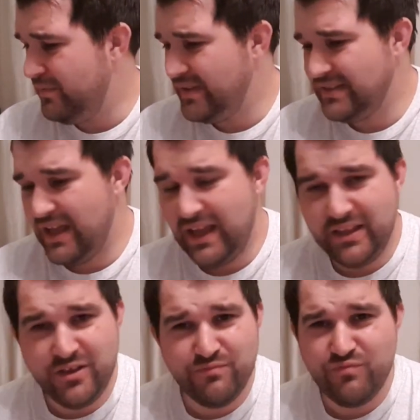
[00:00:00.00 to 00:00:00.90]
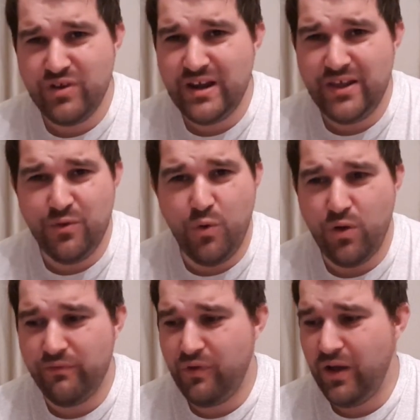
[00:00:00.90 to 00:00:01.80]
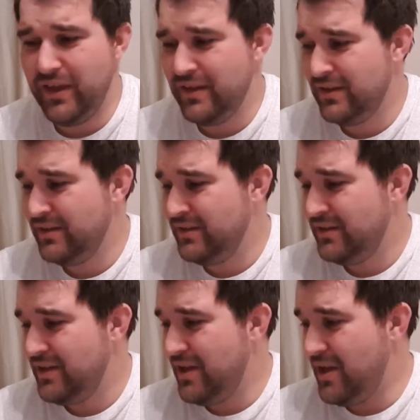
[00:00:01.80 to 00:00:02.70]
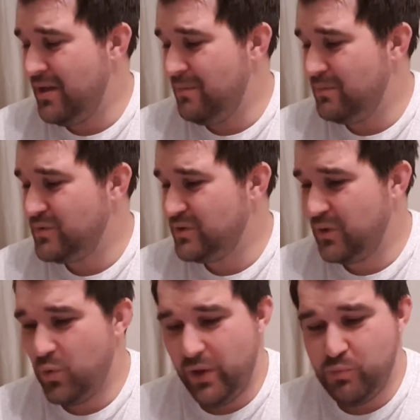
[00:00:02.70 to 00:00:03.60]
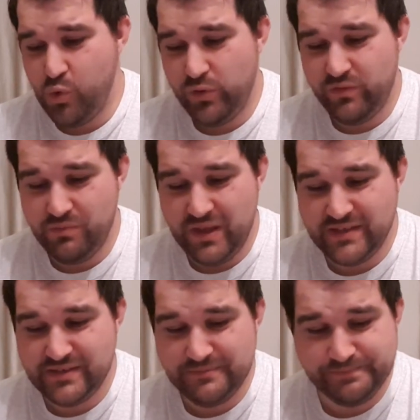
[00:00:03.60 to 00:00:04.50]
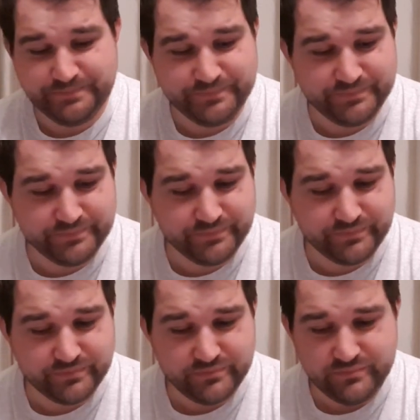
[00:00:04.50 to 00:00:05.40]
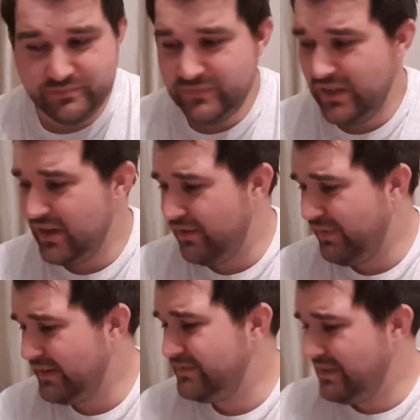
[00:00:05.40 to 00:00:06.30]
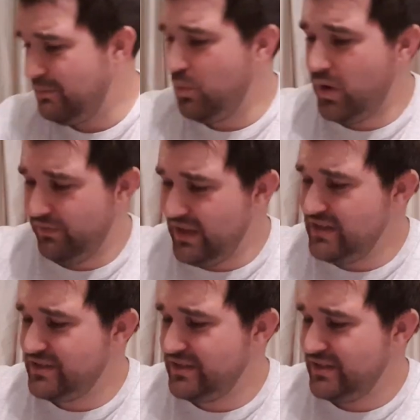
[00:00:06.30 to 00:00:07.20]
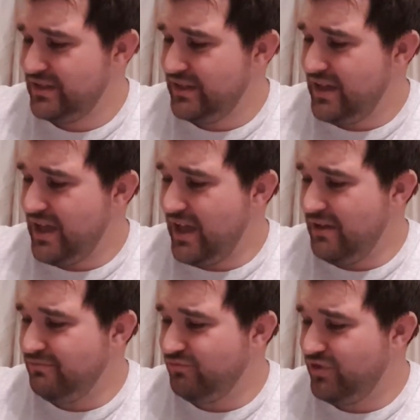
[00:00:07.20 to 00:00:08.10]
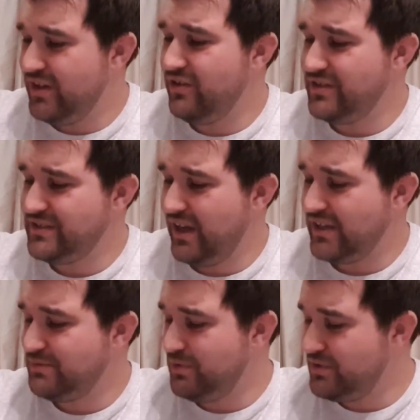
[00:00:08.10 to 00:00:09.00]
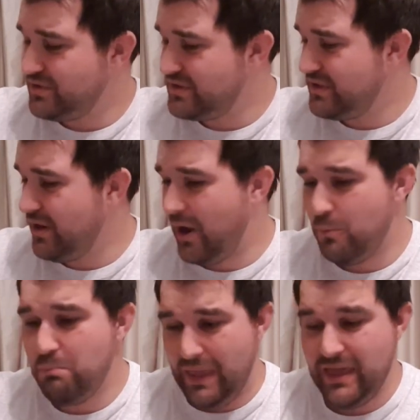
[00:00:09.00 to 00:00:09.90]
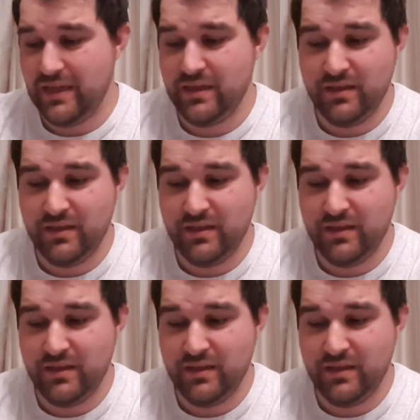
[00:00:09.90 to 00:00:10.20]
things like that. You can really orcify just a quick board from this. You know, the fact they sent me one of each, really nice touch. Be interested to know how big,